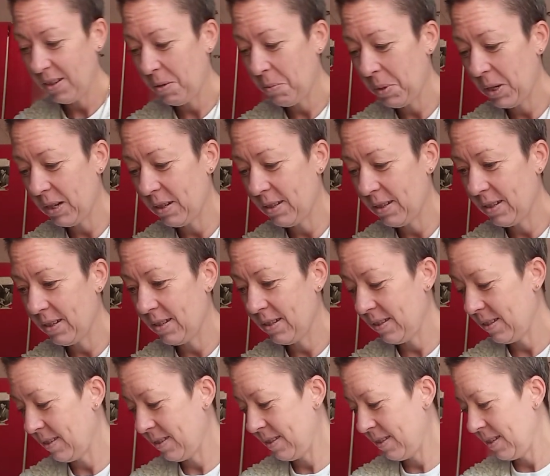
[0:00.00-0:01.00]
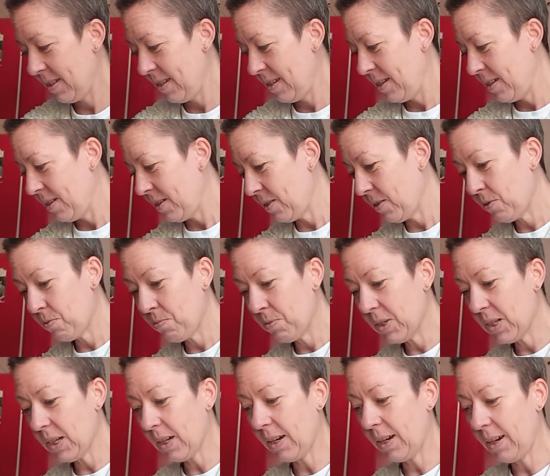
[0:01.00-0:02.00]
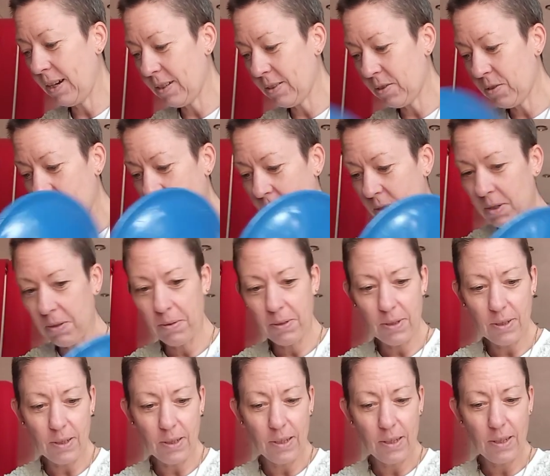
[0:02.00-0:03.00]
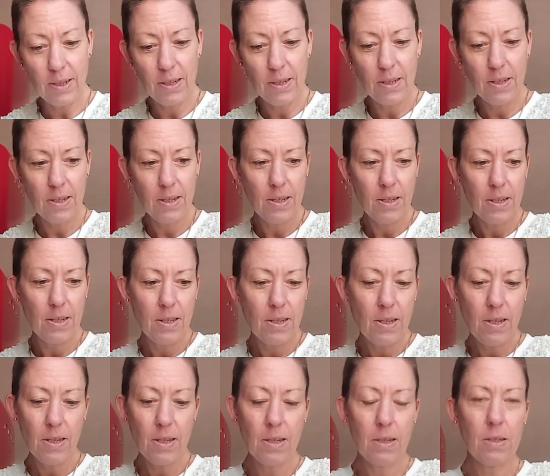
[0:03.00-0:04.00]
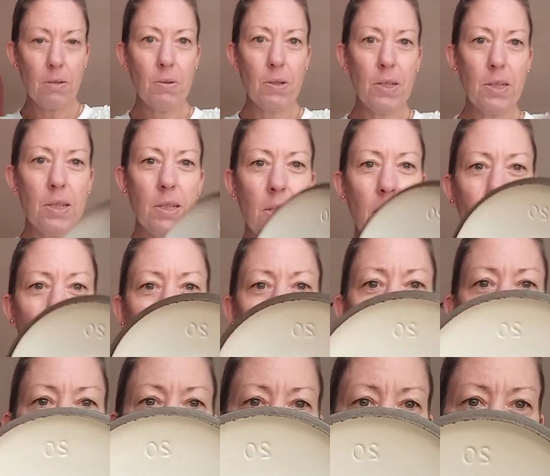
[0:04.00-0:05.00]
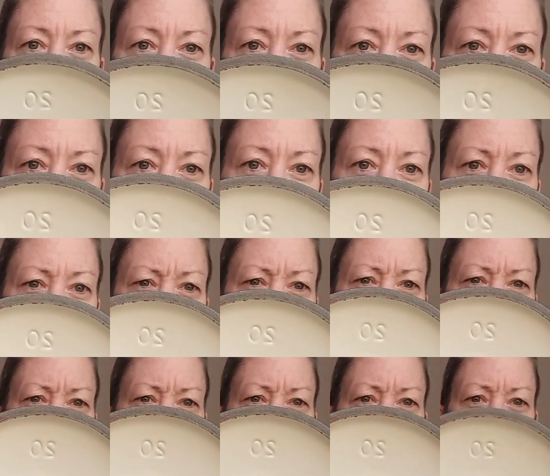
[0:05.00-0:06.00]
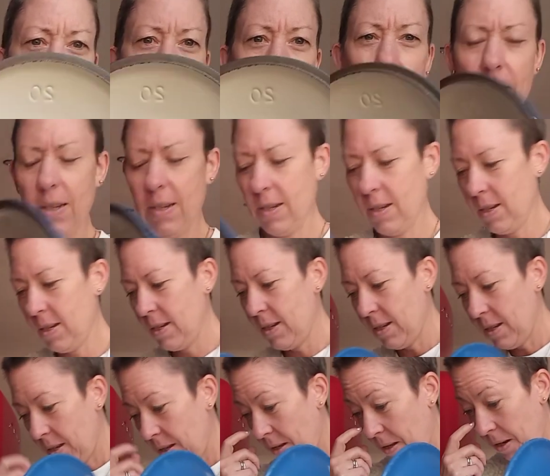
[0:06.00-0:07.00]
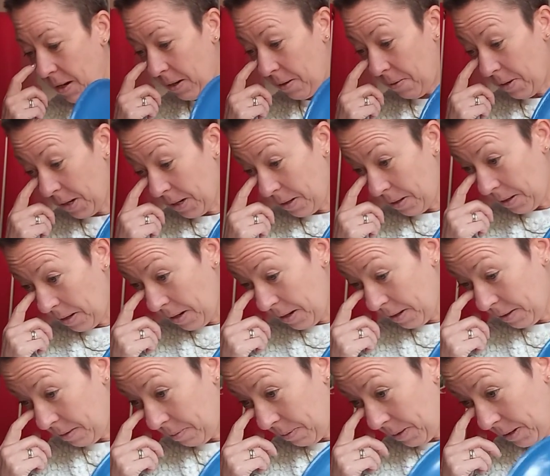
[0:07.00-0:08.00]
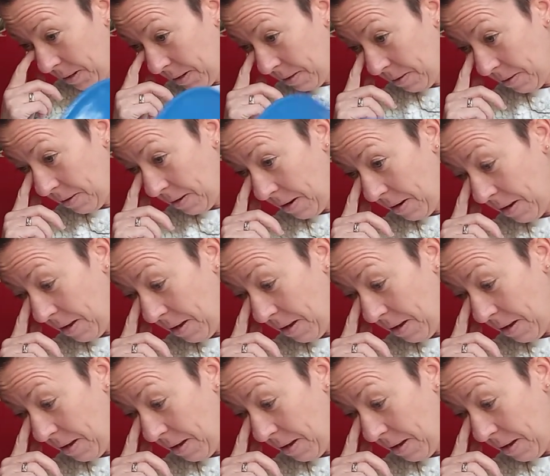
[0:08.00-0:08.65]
I mean, it's ridiculous not to, isn't it? Yeah, 20. 20 is the diameter. And quite a good nick, to be honest.